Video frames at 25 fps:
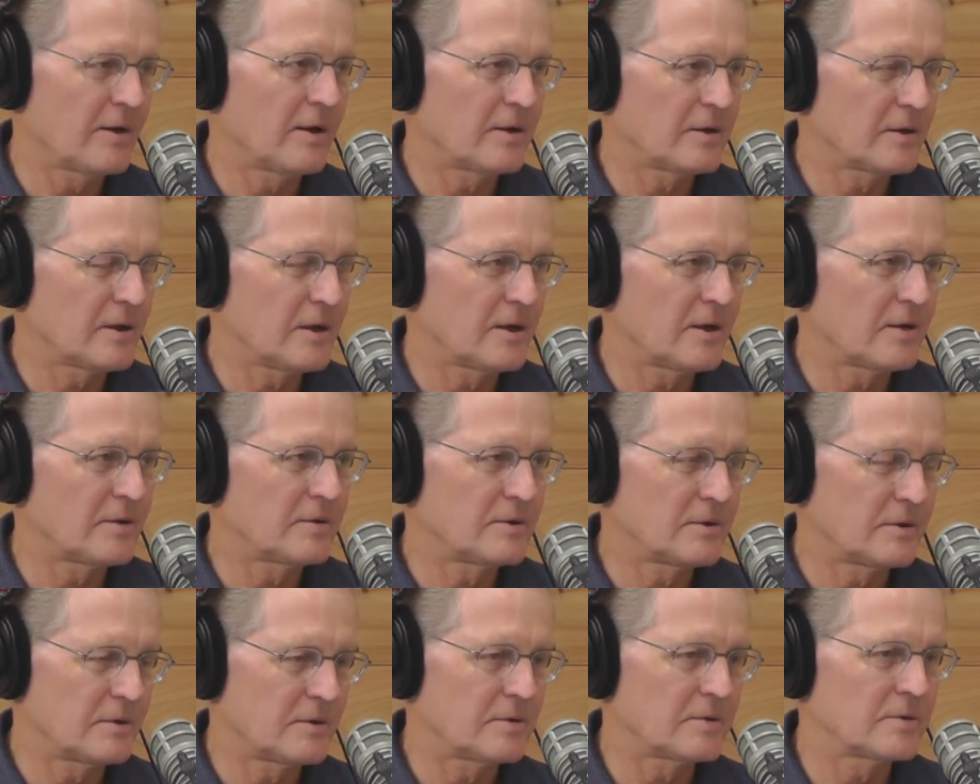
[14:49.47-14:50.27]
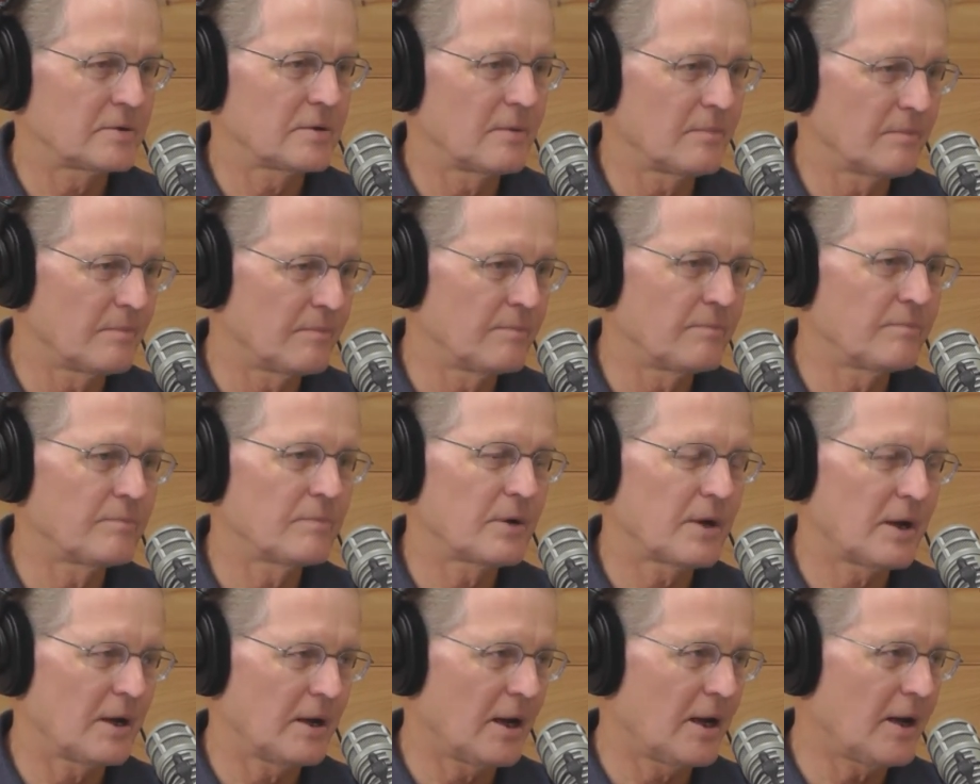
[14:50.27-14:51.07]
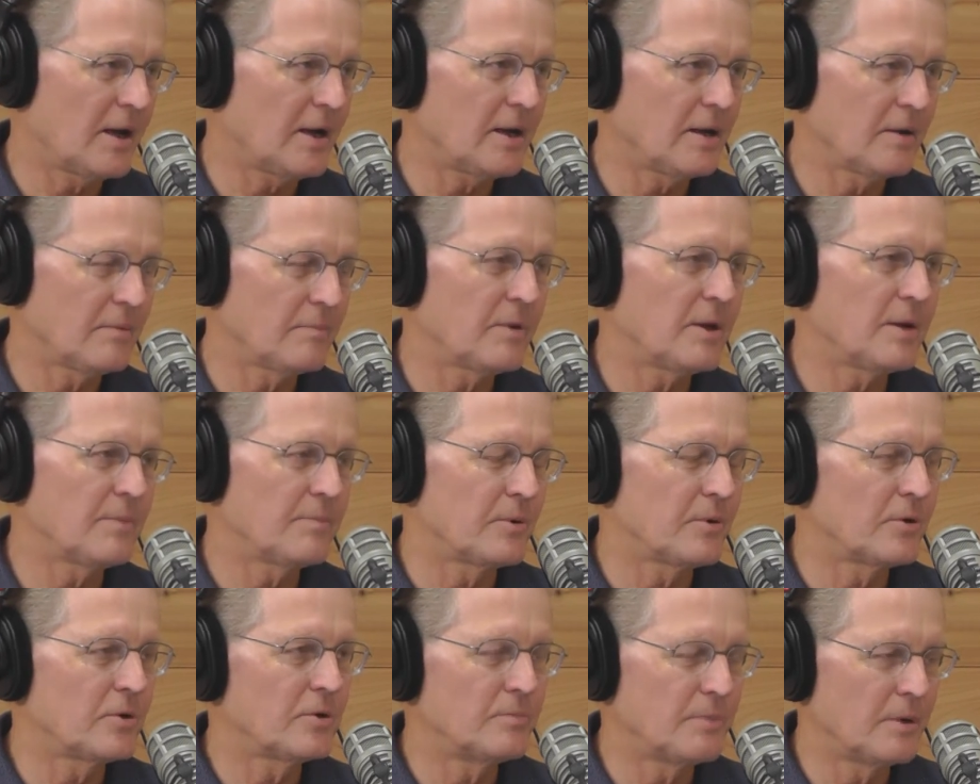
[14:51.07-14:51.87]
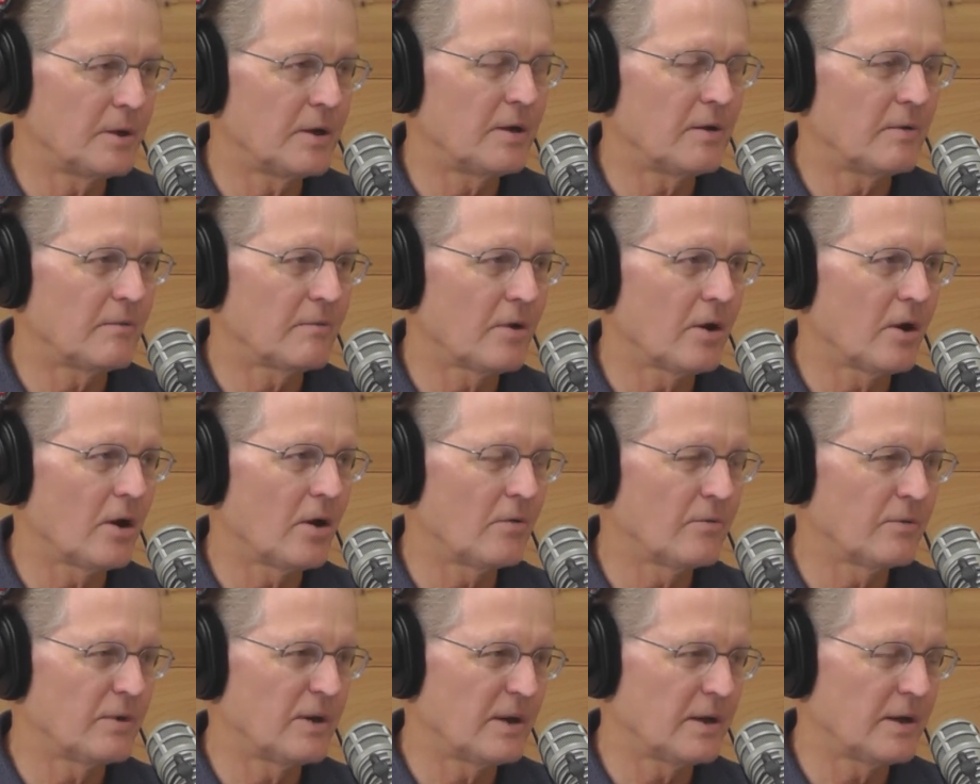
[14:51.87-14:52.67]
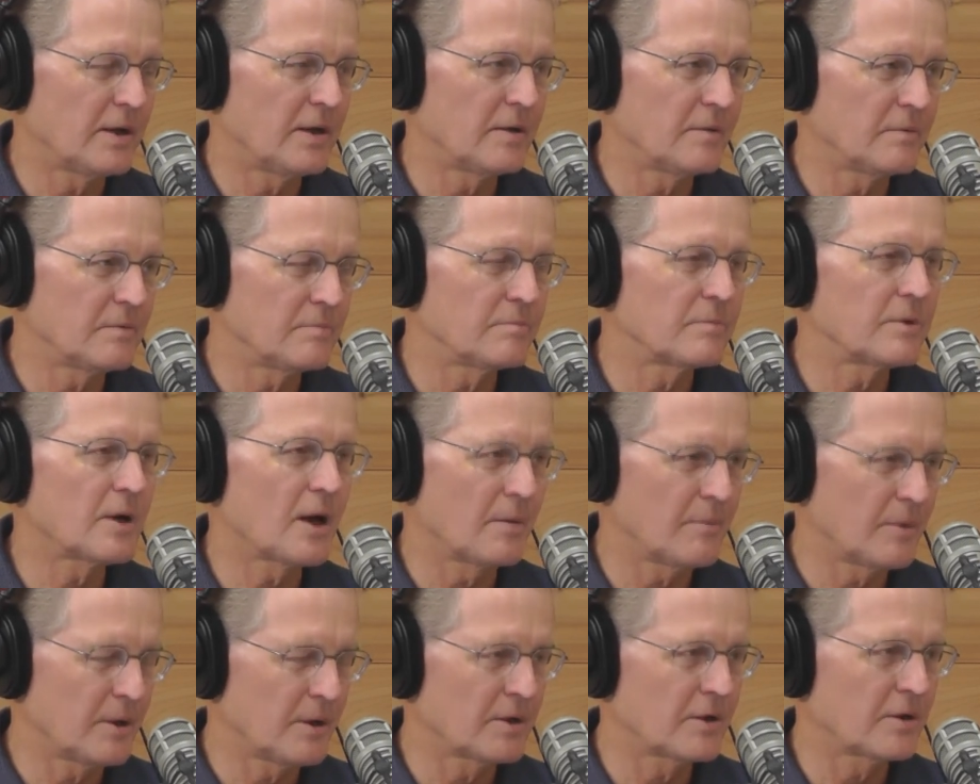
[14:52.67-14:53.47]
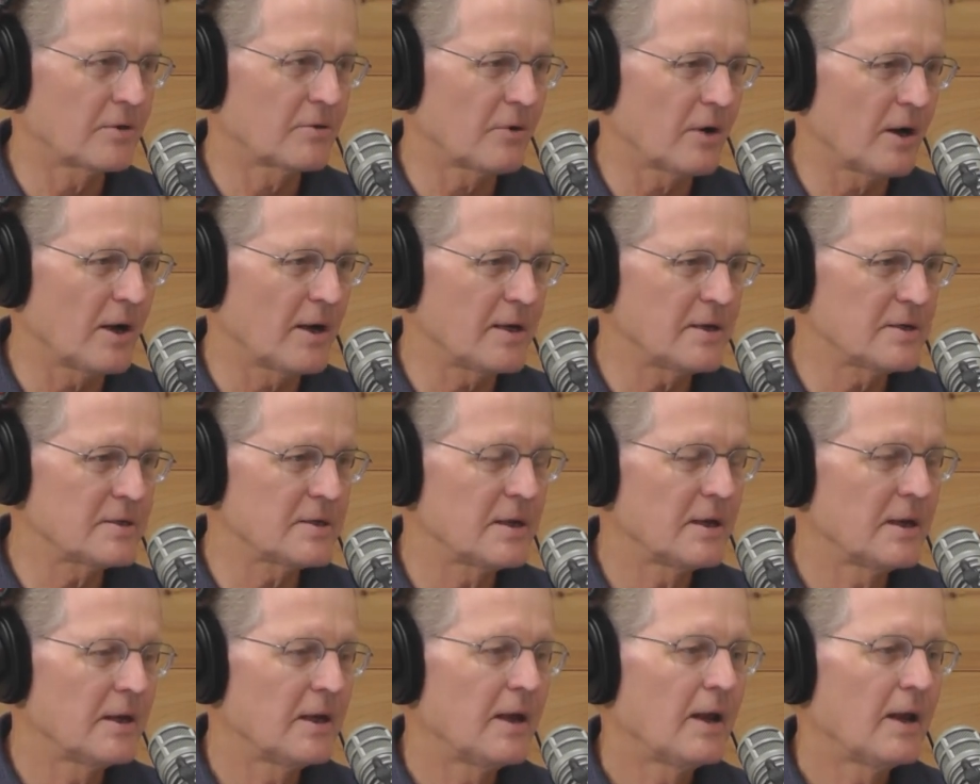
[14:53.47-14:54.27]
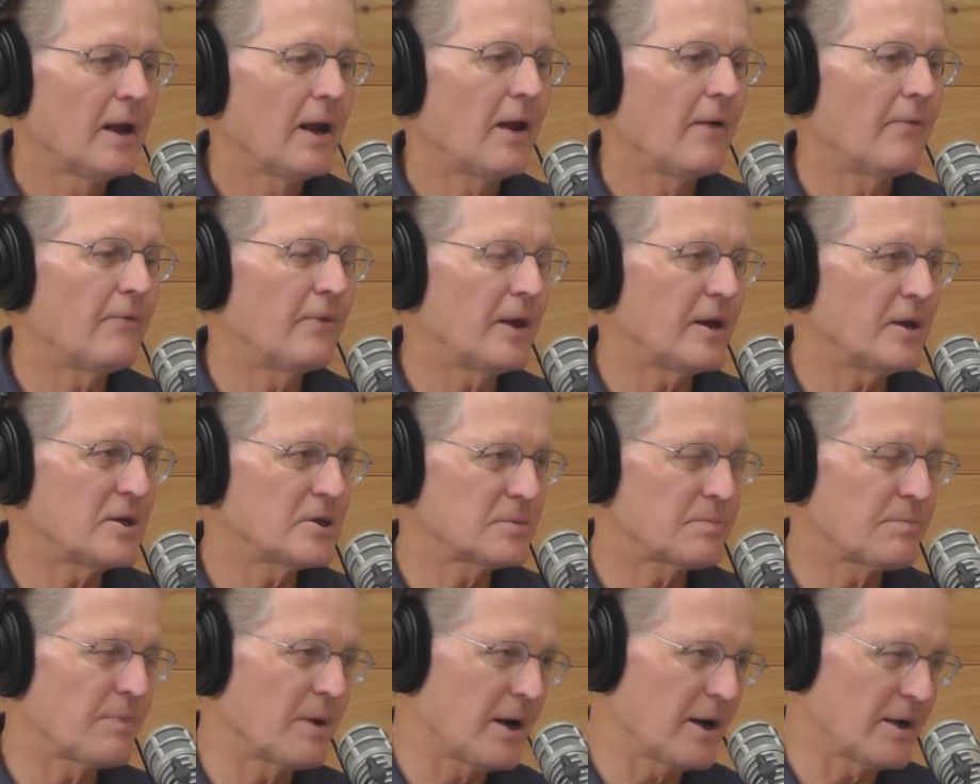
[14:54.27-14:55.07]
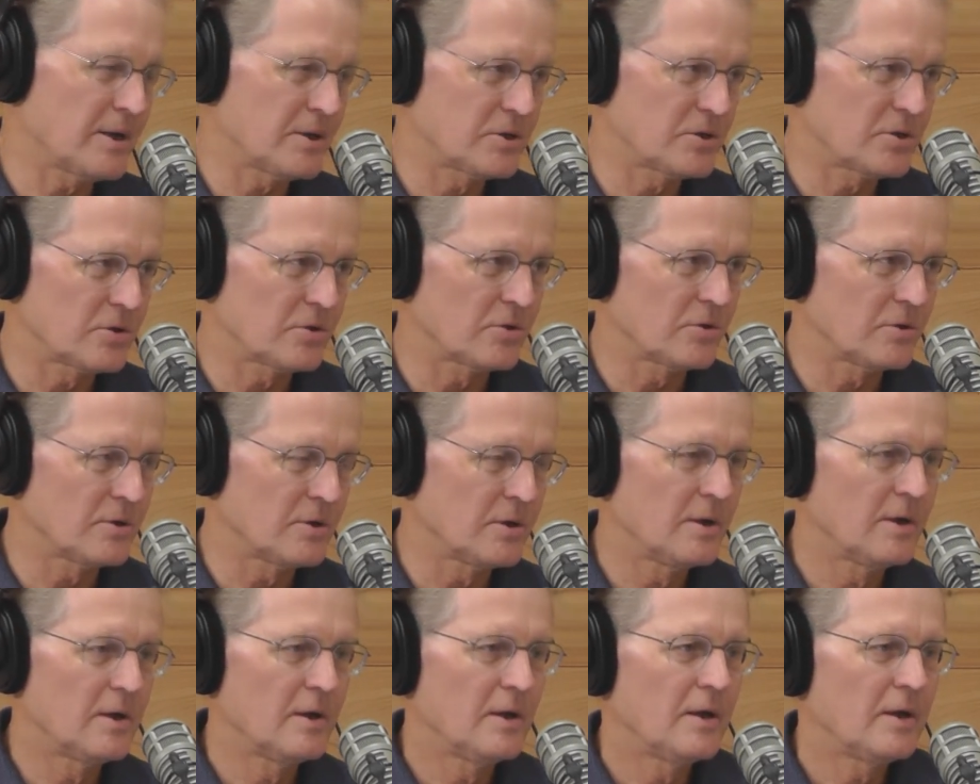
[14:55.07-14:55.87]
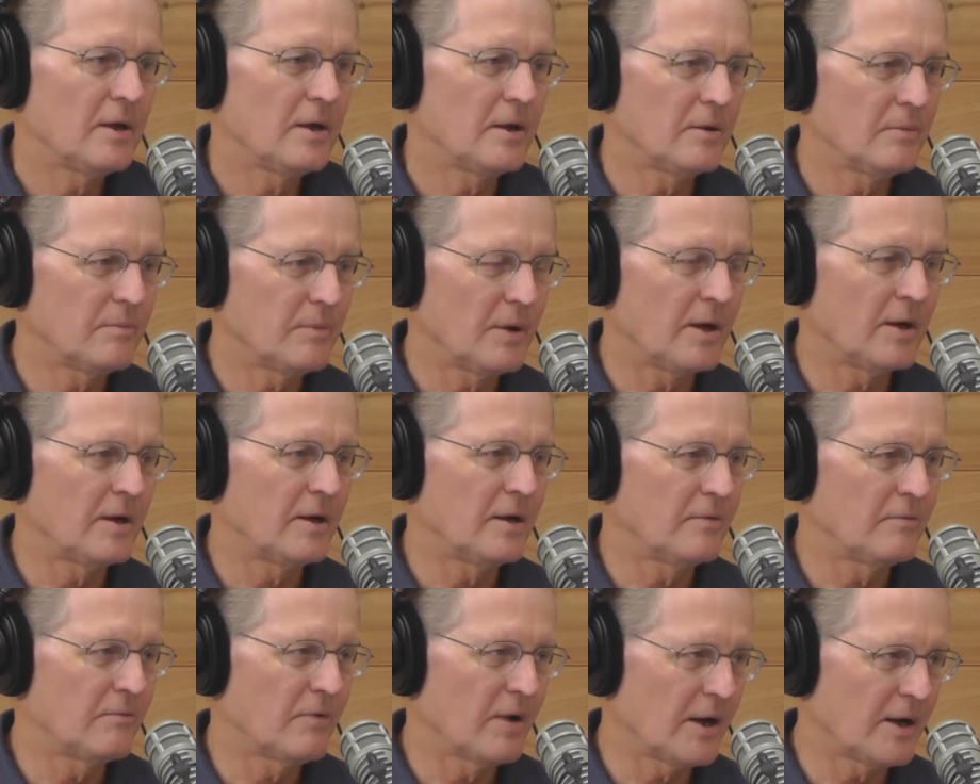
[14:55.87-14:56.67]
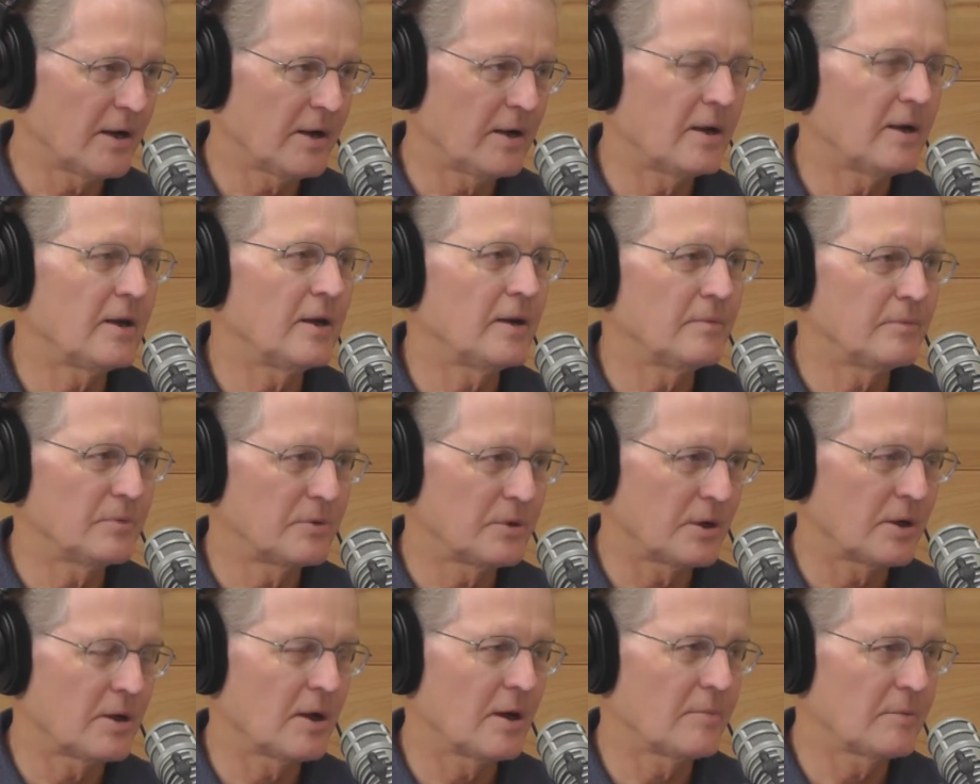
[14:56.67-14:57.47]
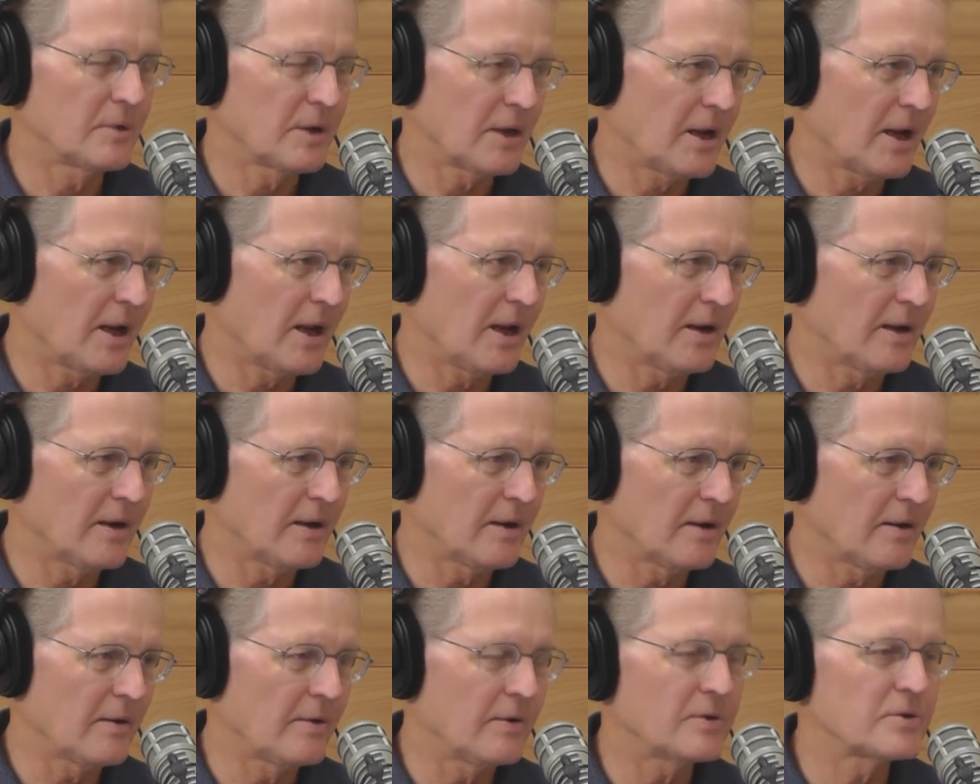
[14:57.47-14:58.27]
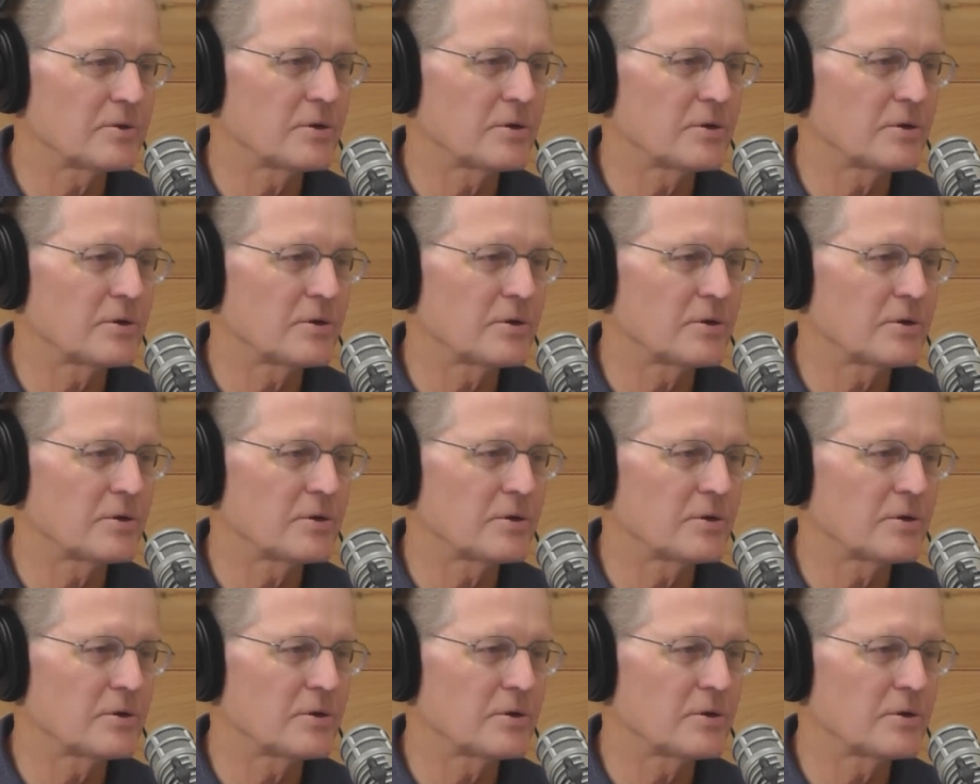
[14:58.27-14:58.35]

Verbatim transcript: It, it's, it's some Canadian people who'd been involved in him coming to Christ, and they sponsored him and invited him to come to Canada.